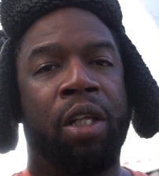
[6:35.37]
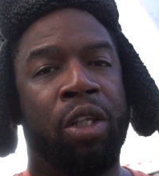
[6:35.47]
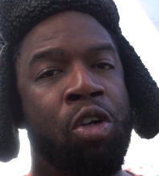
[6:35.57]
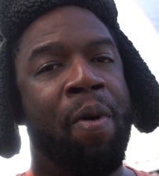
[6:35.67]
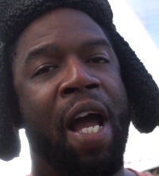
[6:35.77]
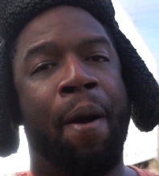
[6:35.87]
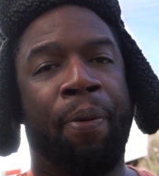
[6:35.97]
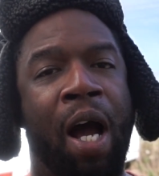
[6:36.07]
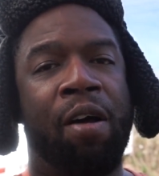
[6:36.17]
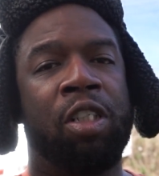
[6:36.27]
you might have
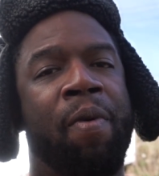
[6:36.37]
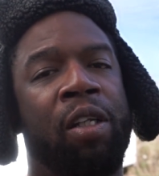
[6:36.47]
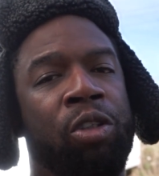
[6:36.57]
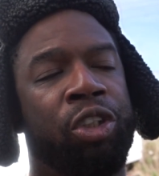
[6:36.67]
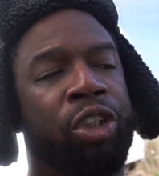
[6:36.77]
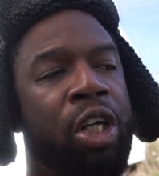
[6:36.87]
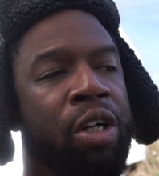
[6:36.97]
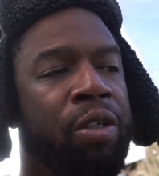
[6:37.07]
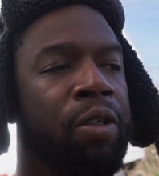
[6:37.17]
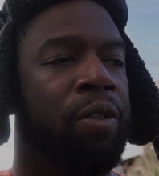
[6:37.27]
problems. You might lose your shirt.